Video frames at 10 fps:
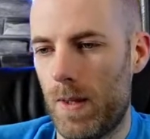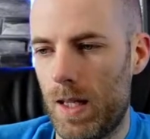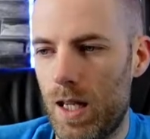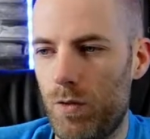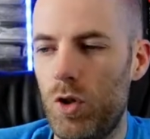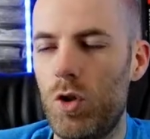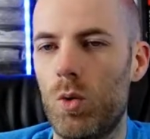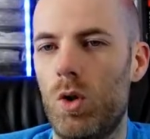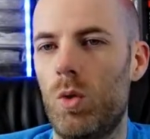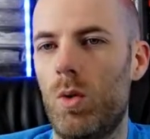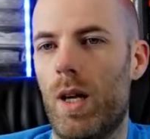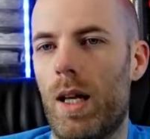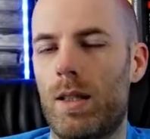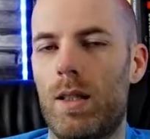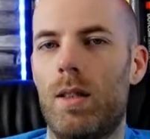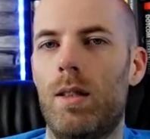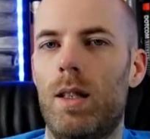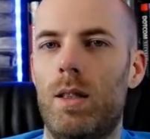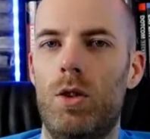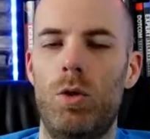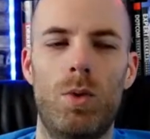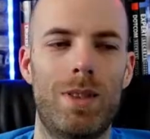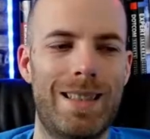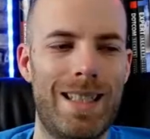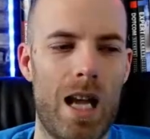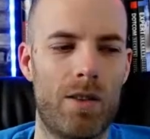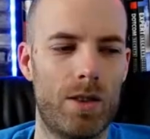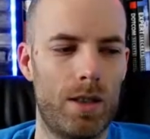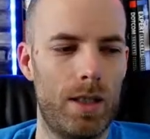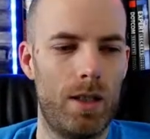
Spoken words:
If you don't know that, then you will definitely